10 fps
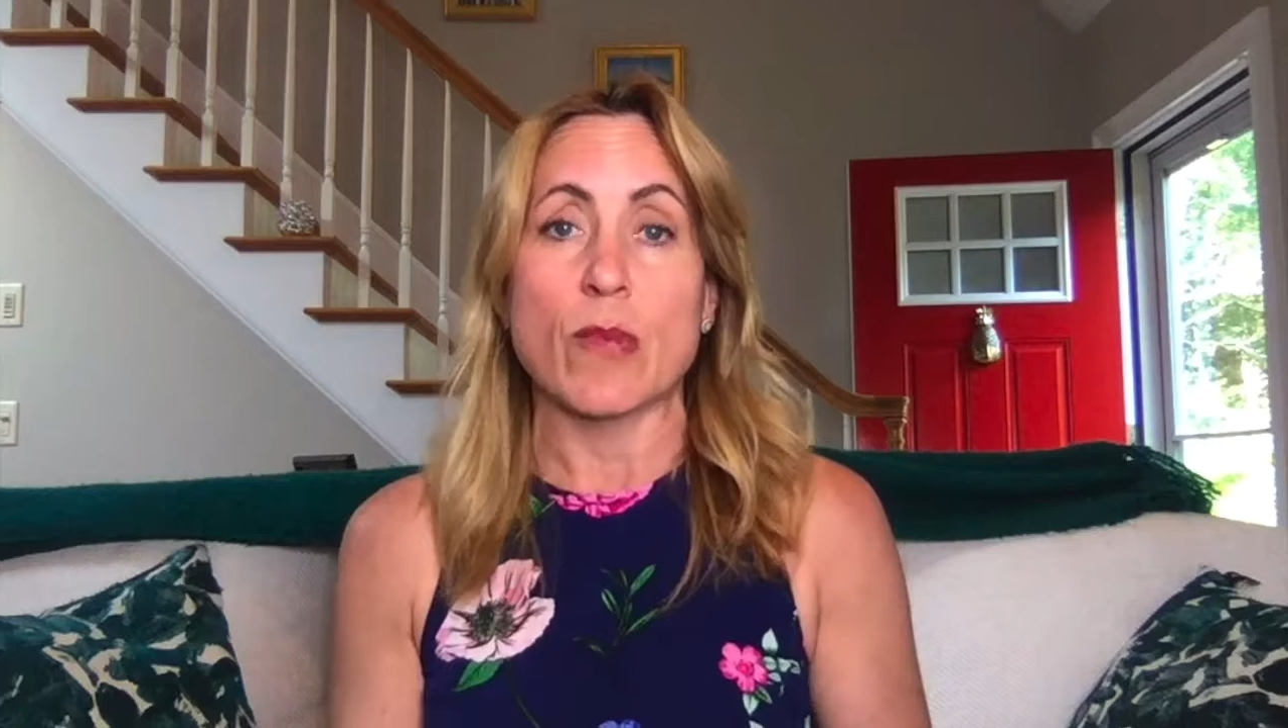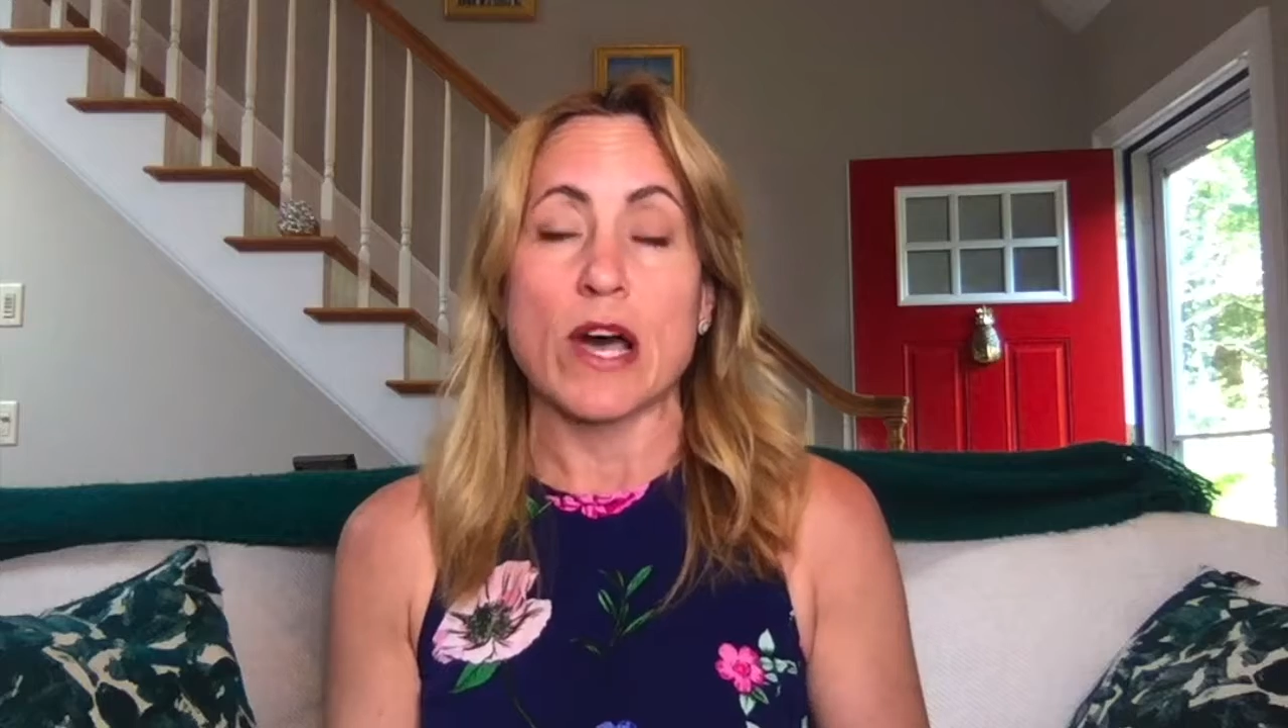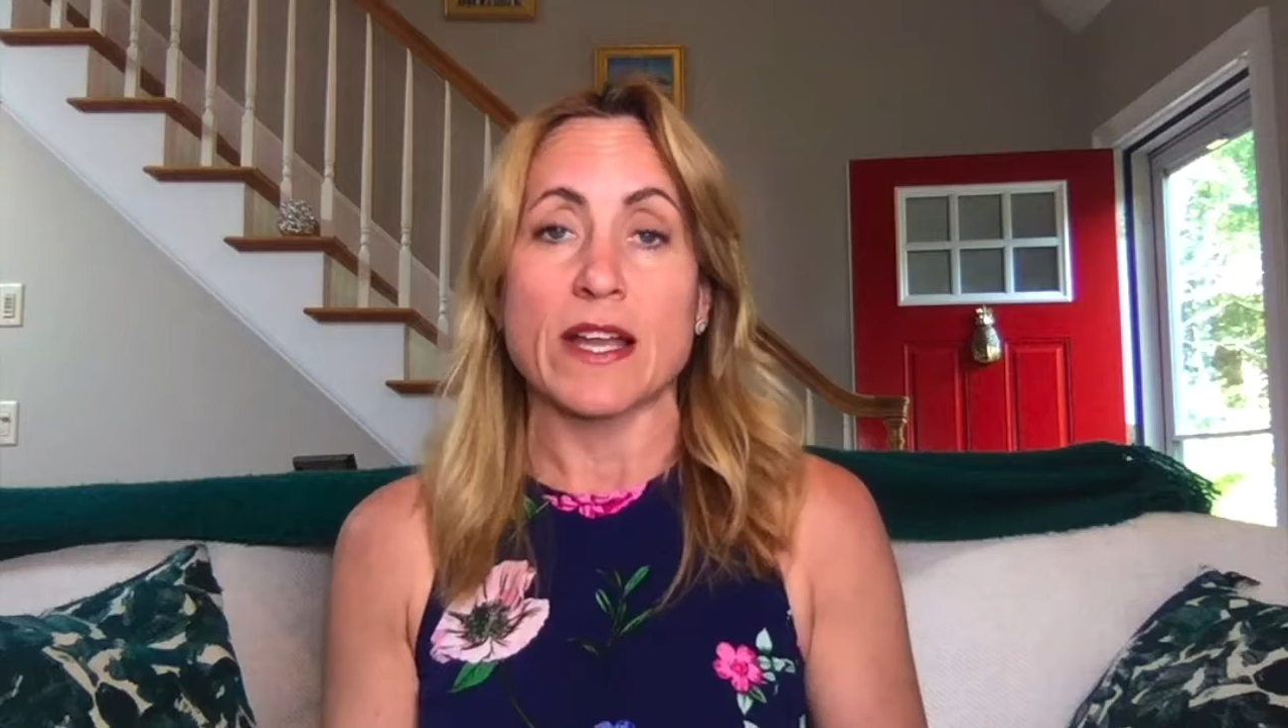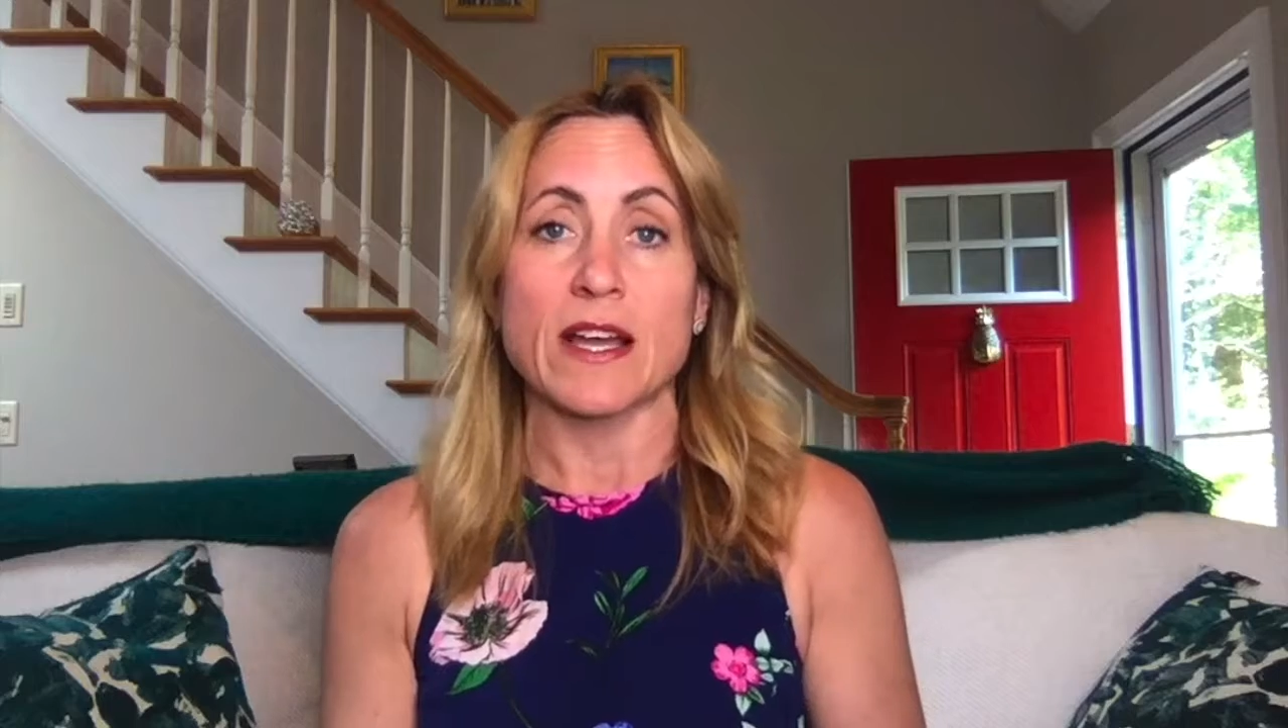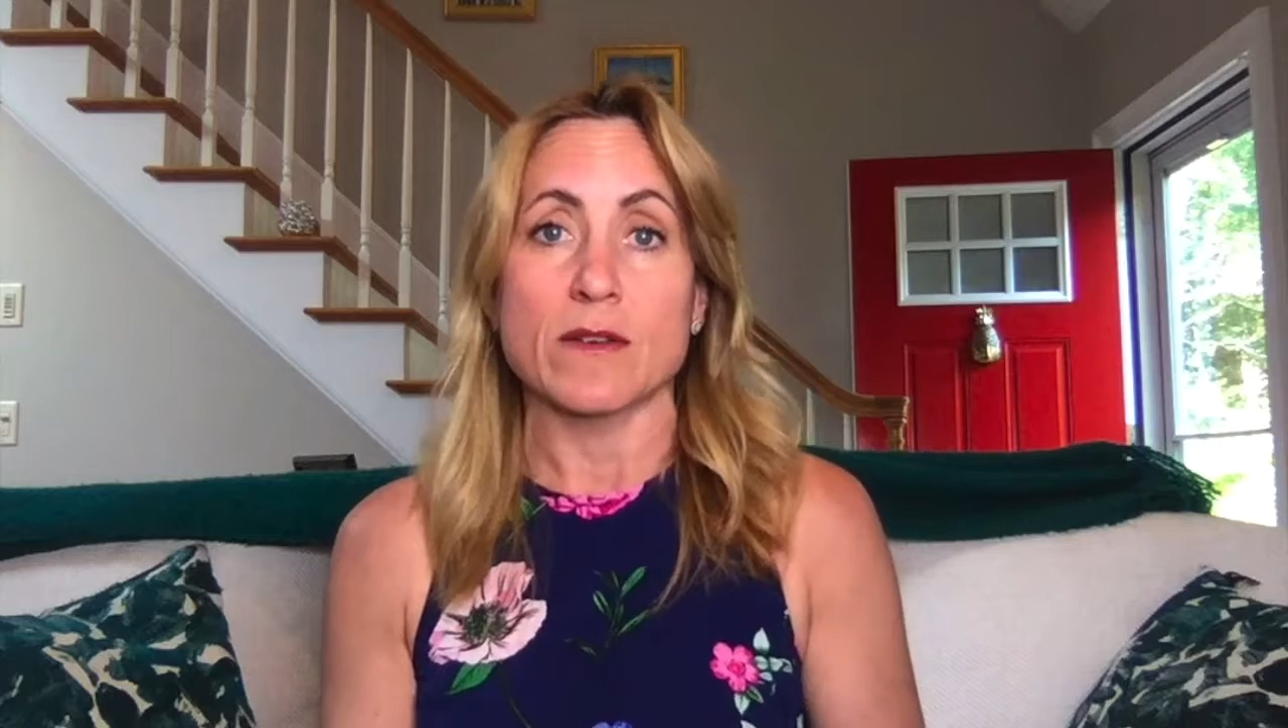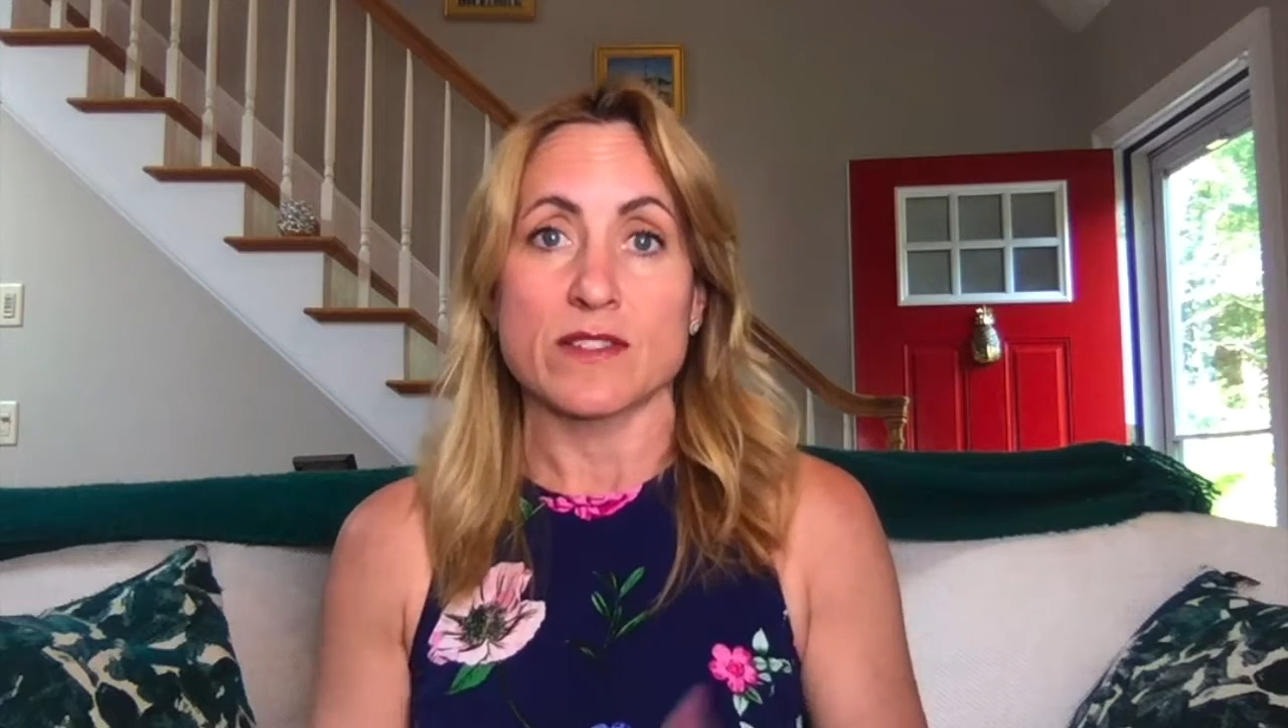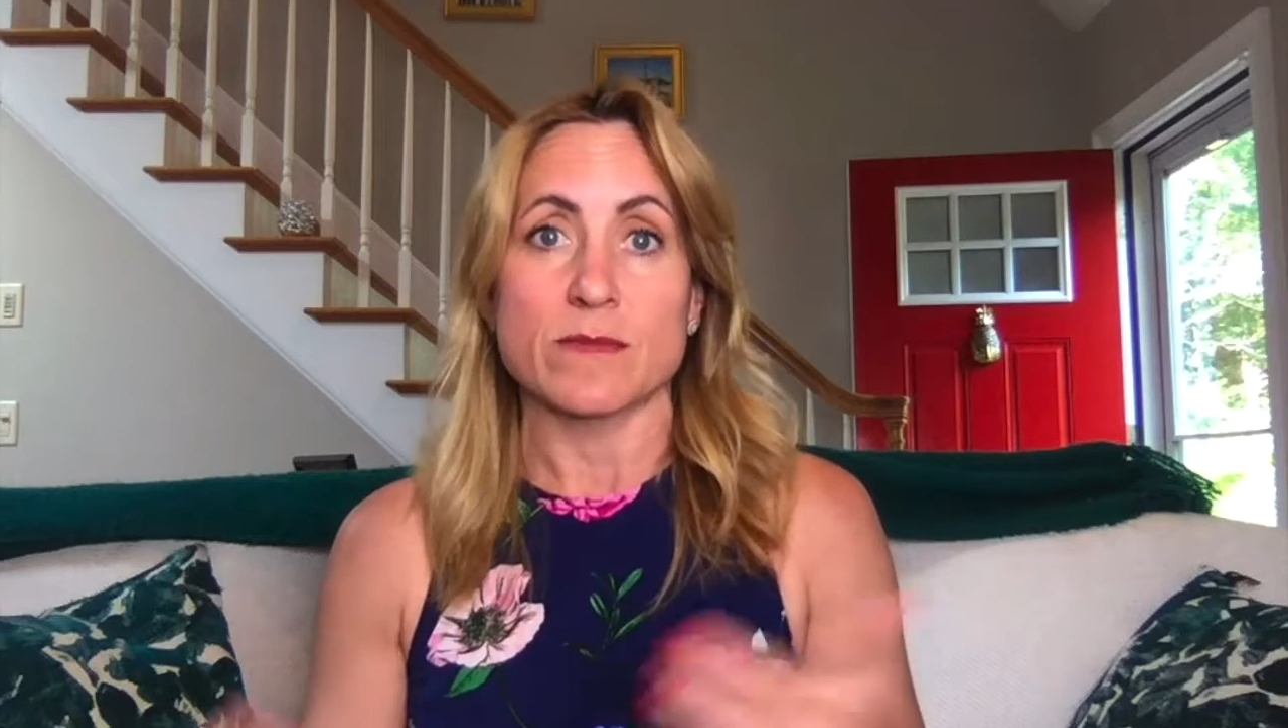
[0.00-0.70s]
bought a house,